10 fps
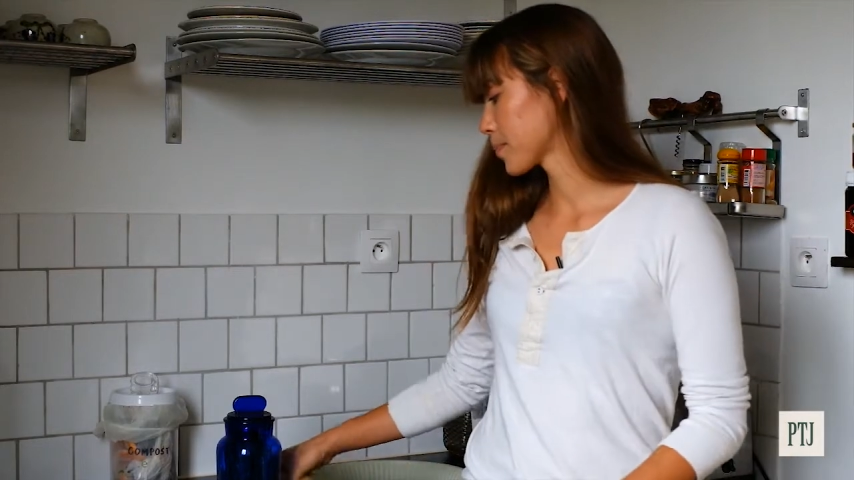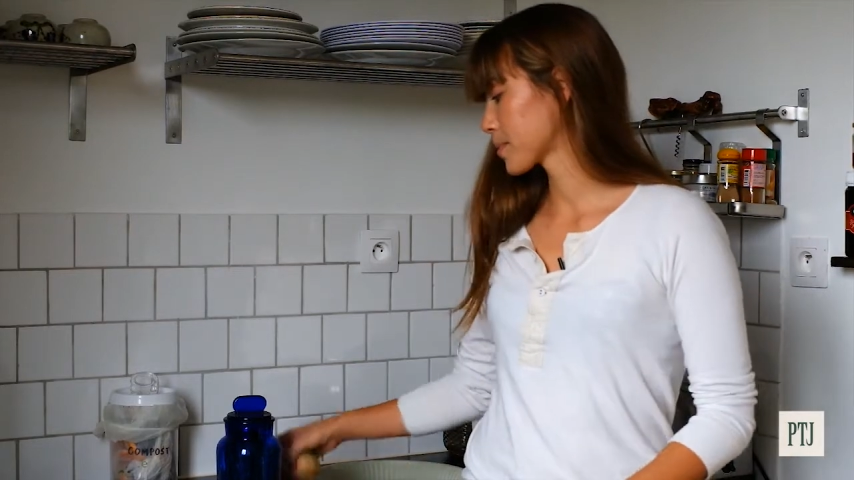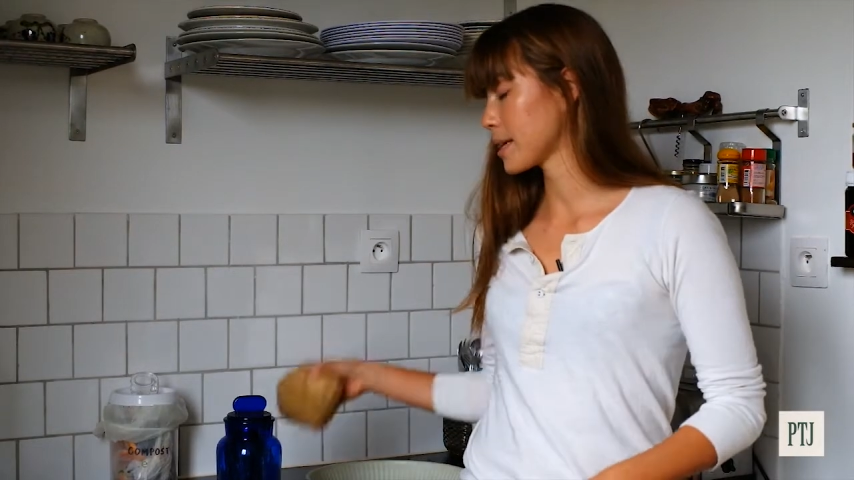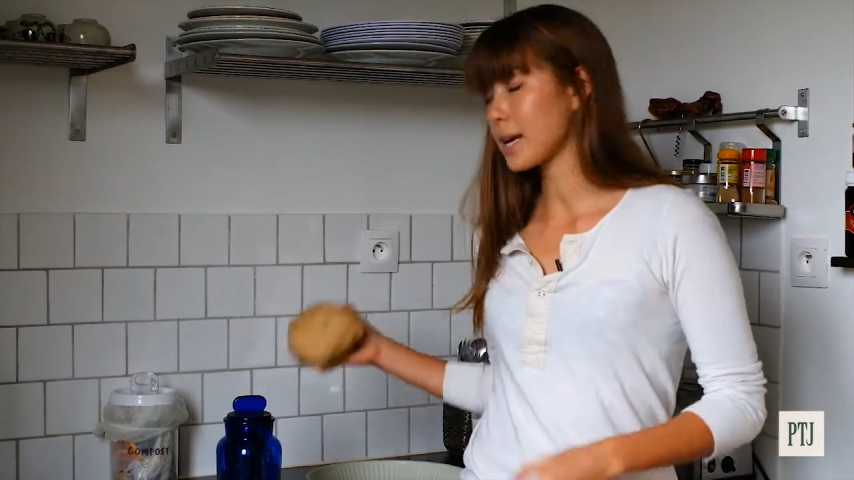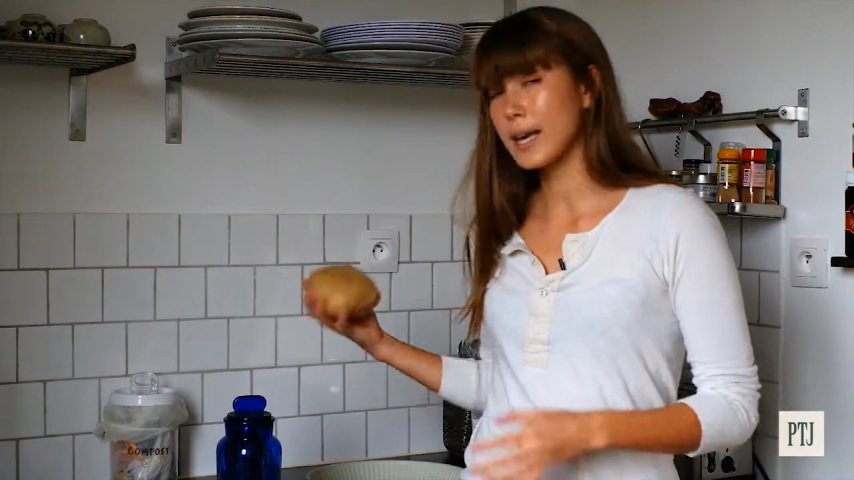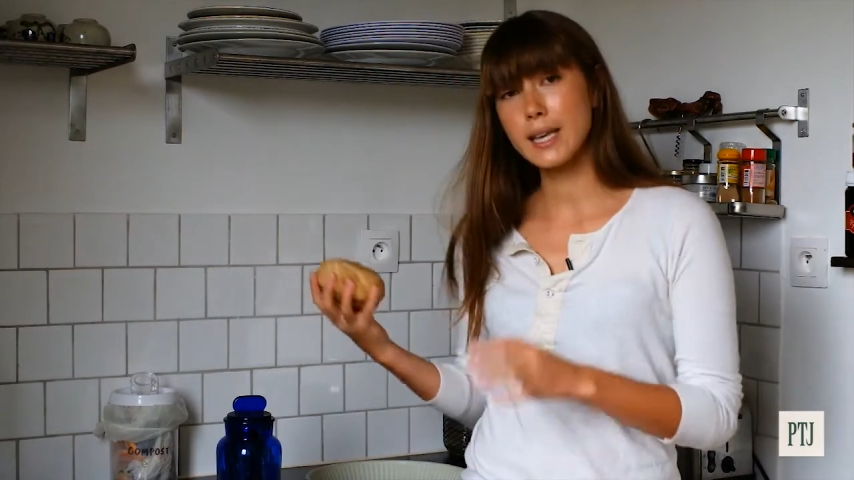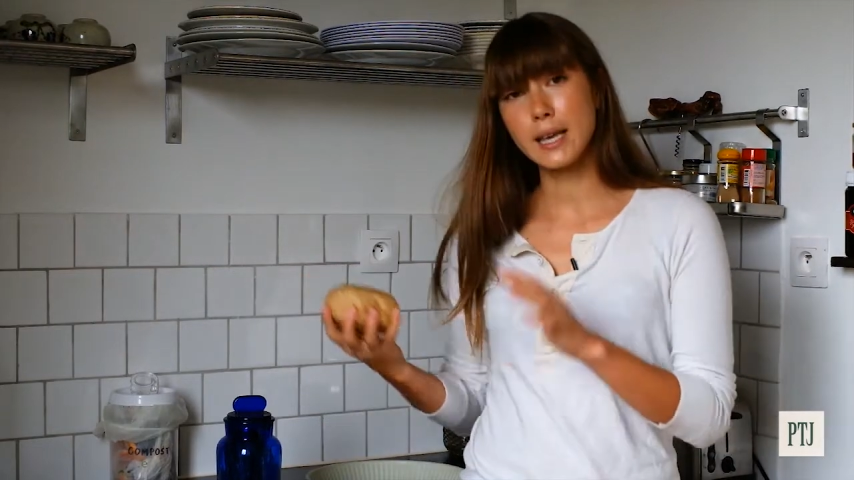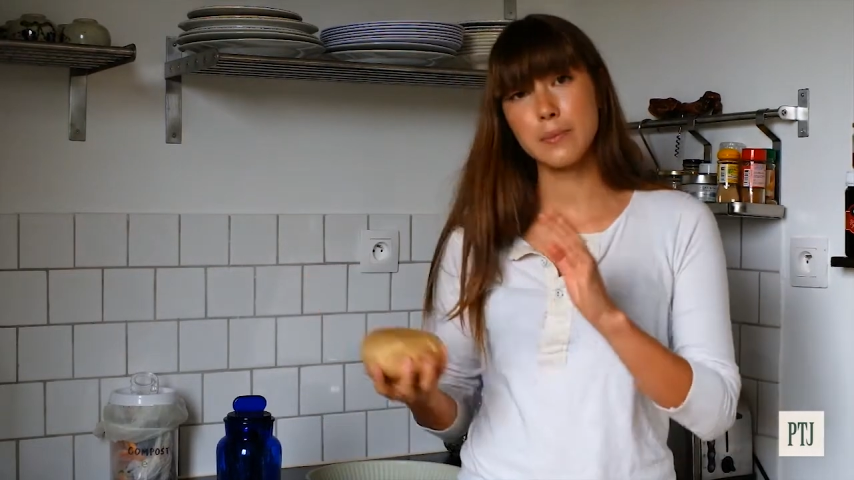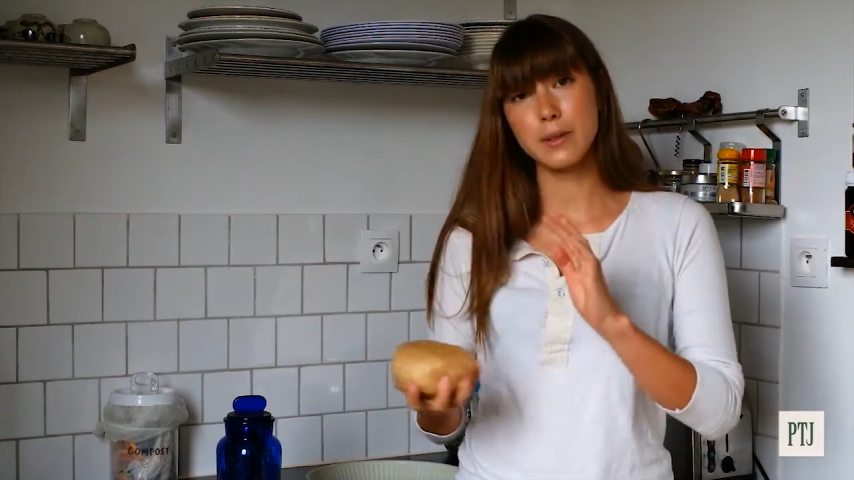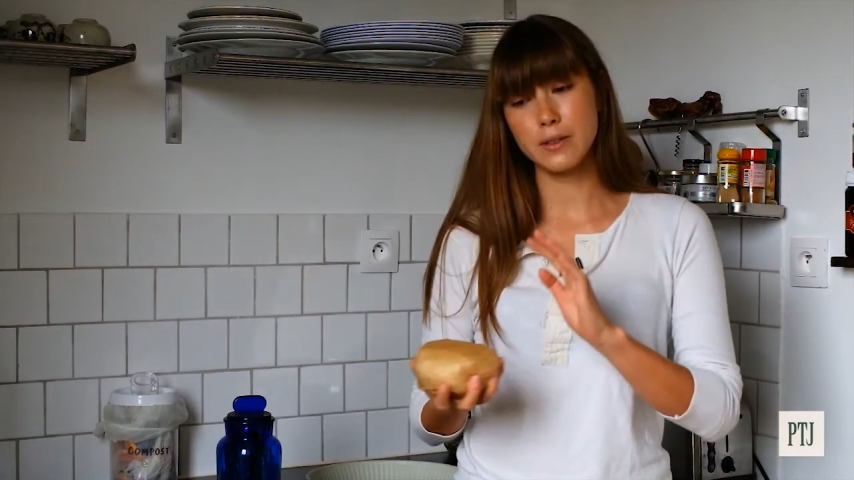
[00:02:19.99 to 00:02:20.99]
that I keep
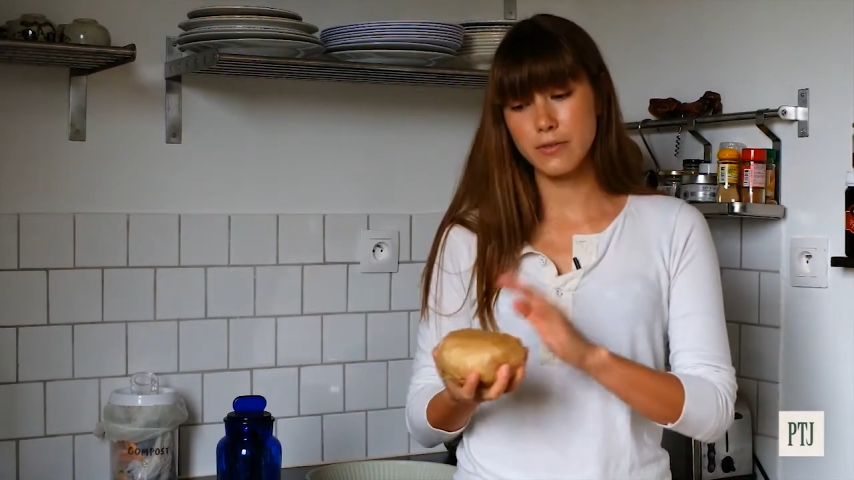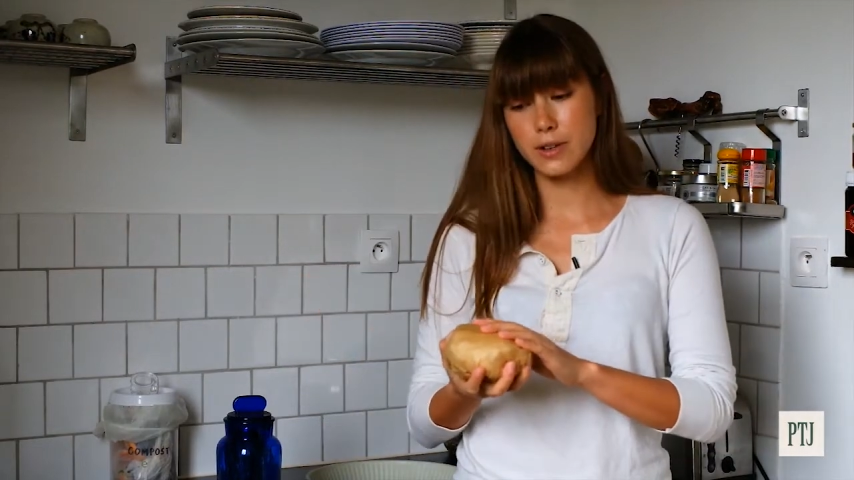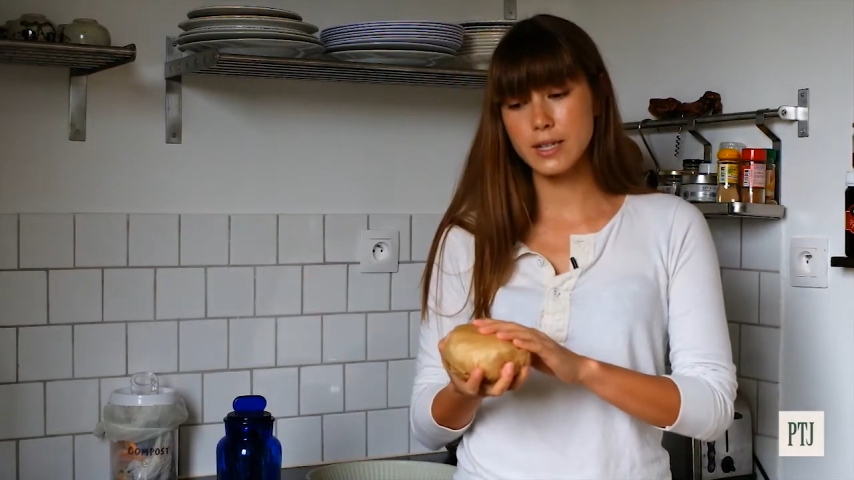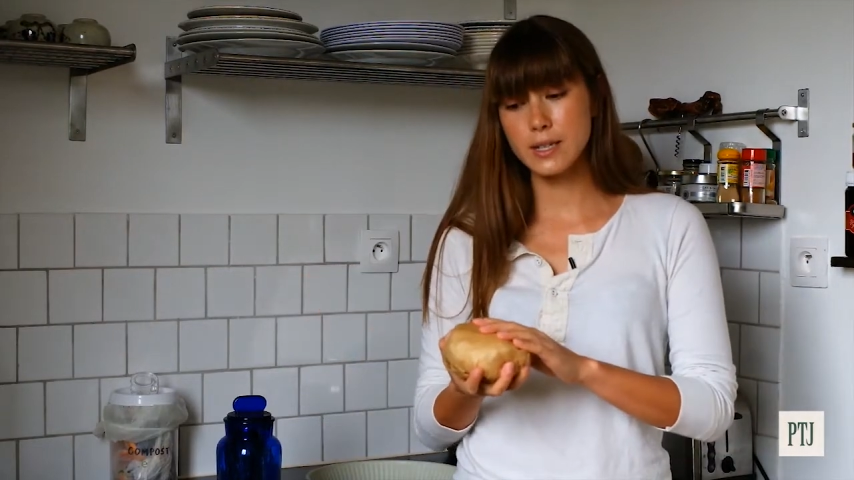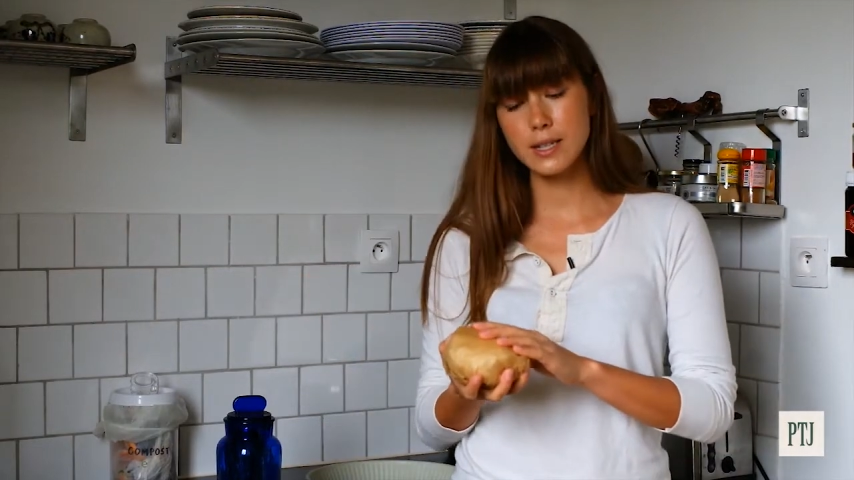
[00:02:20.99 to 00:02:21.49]
in the freezer.